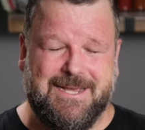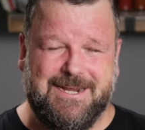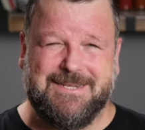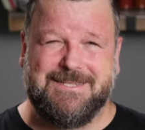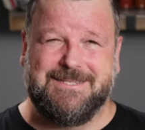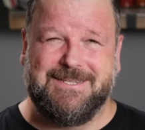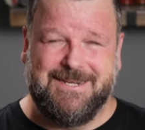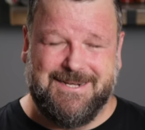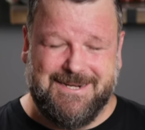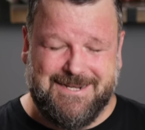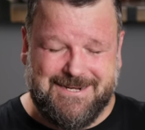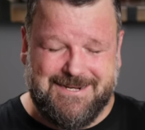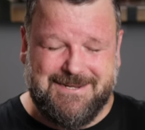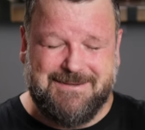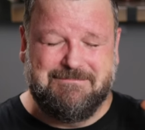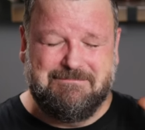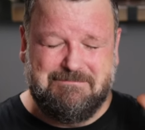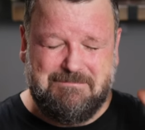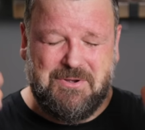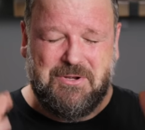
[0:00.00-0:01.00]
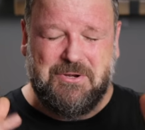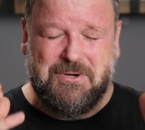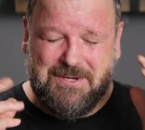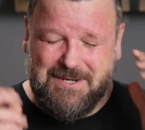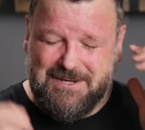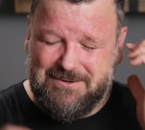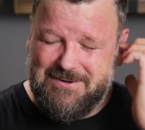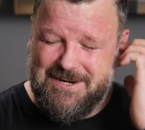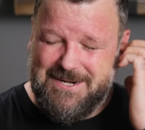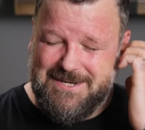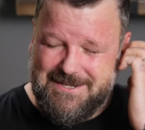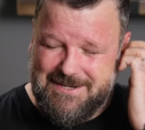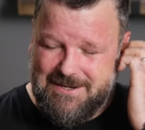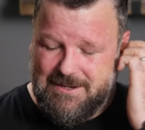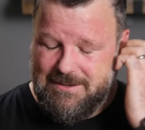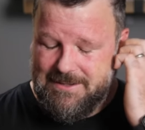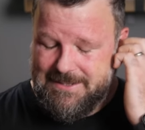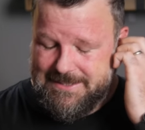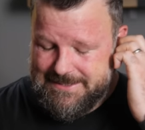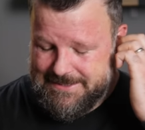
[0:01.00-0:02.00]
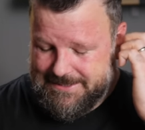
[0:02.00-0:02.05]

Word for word: Like I said, I am burning right now.